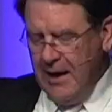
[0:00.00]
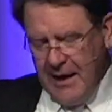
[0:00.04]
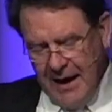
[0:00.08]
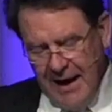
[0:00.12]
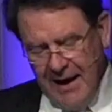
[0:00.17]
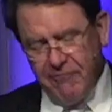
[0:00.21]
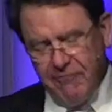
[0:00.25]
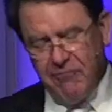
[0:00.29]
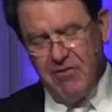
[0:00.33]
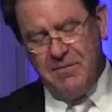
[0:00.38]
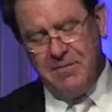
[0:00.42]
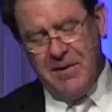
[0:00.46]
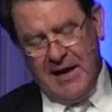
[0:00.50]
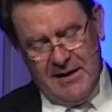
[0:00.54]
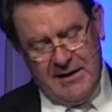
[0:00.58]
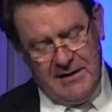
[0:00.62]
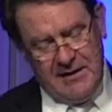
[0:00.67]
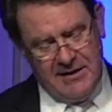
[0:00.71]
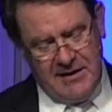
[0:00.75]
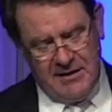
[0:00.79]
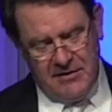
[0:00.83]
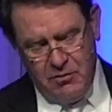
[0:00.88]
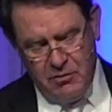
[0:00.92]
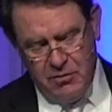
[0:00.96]

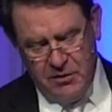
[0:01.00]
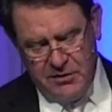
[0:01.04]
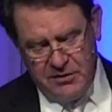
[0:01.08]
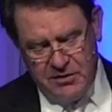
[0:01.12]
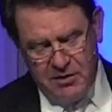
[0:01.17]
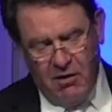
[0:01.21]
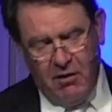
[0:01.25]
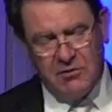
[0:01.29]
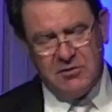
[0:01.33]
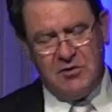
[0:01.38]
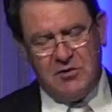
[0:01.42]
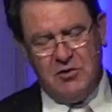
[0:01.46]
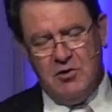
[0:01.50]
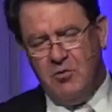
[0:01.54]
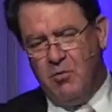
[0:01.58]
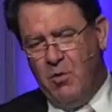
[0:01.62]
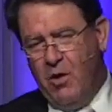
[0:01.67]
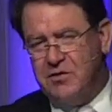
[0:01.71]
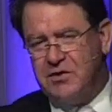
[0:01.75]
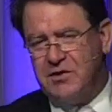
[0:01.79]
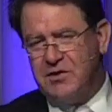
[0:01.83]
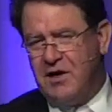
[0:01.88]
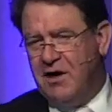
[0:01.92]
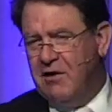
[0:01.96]
Everybody that you would talk to
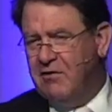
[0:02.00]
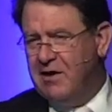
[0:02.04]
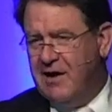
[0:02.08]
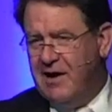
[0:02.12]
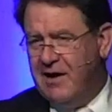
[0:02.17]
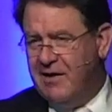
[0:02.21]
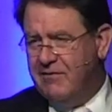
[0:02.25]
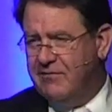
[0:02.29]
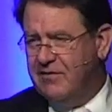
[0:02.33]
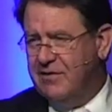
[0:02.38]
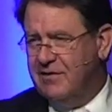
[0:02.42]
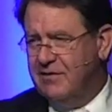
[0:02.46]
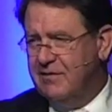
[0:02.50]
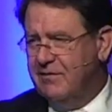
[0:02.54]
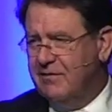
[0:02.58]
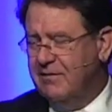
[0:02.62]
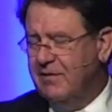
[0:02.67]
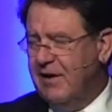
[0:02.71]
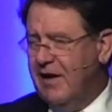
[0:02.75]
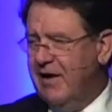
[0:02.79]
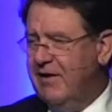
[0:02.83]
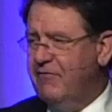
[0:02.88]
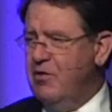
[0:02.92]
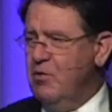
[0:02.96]
wants to go to heaven.
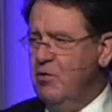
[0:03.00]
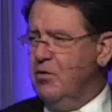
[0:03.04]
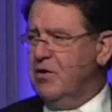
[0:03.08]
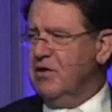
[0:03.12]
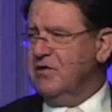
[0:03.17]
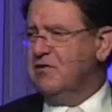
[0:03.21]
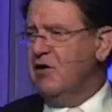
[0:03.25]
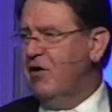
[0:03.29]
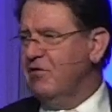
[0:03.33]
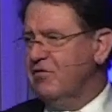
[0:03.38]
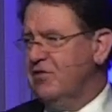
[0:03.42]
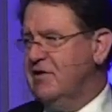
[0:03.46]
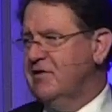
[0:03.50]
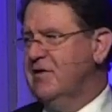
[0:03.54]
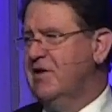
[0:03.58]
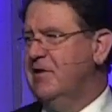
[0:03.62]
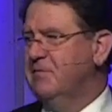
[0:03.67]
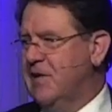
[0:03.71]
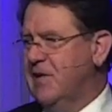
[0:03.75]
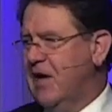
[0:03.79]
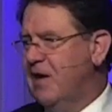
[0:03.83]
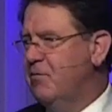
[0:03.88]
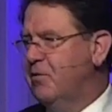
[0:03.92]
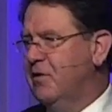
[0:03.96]
And if you were to talk to
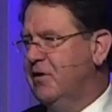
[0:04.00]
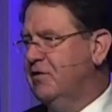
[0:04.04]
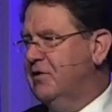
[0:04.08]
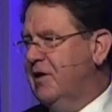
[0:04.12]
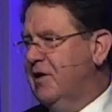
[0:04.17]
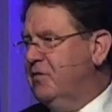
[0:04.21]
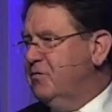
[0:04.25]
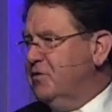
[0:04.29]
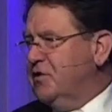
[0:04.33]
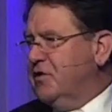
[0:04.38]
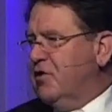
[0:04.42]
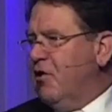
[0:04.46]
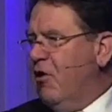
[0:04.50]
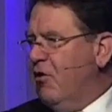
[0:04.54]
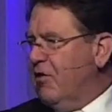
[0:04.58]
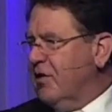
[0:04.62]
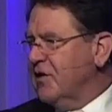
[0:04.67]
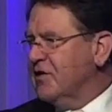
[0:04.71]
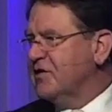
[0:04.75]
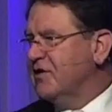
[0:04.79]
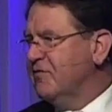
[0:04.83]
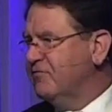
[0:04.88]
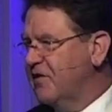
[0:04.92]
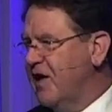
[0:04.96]
them, they would talk
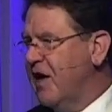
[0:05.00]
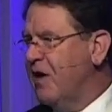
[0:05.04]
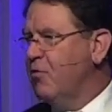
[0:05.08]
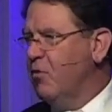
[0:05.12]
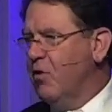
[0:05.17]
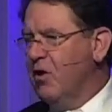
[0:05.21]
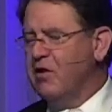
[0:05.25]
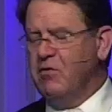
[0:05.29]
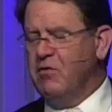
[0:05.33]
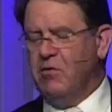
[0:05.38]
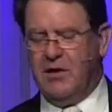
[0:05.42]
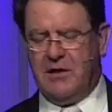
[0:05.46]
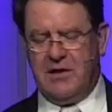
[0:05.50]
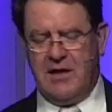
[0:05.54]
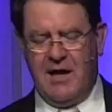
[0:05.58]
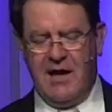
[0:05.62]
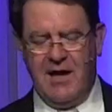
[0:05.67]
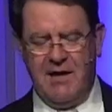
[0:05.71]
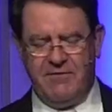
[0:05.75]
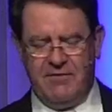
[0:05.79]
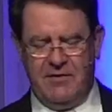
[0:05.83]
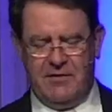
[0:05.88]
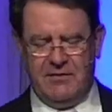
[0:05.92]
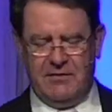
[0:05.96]
as if they were going to
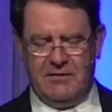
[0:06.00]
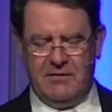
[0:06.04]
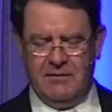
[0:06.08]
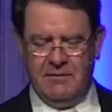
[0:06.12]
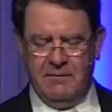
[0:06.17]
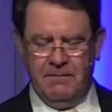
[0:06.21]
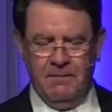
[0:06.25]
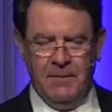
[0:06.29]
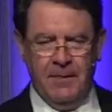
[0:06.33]
heaven.